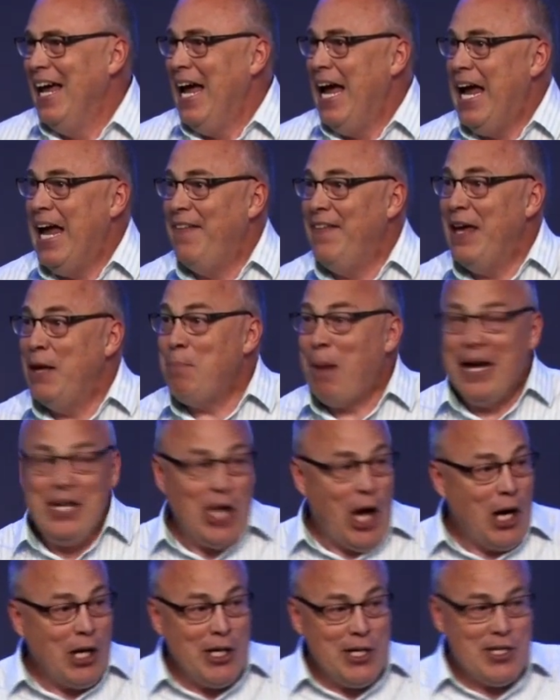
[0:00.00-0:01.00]
And then my
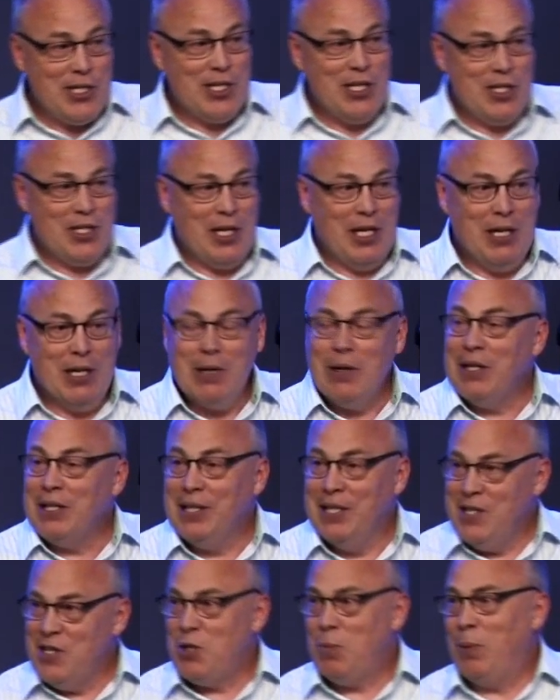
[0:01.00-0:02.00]
youngest is here,
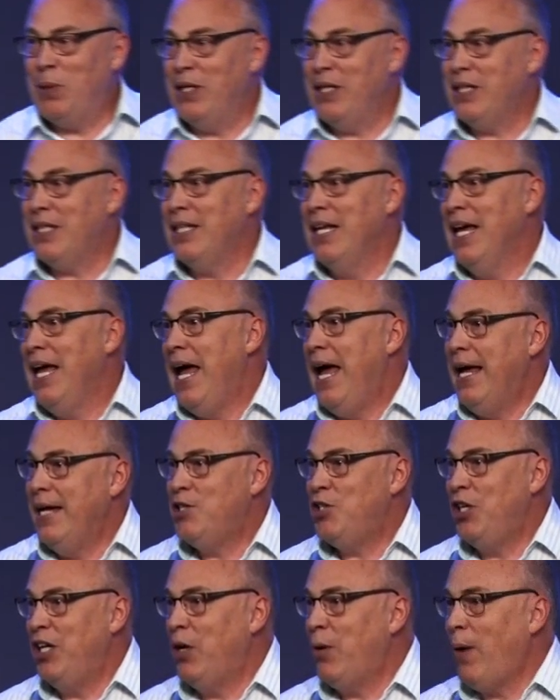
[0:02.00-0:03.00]
Elizabeth, and
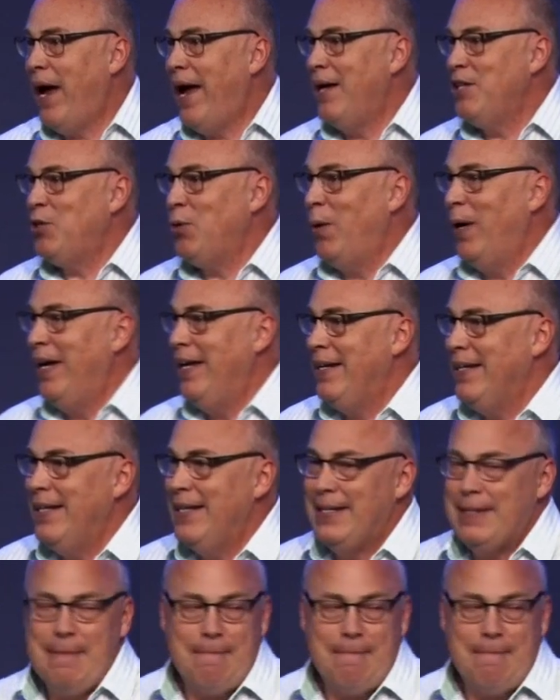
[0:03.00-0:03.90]
she graduated.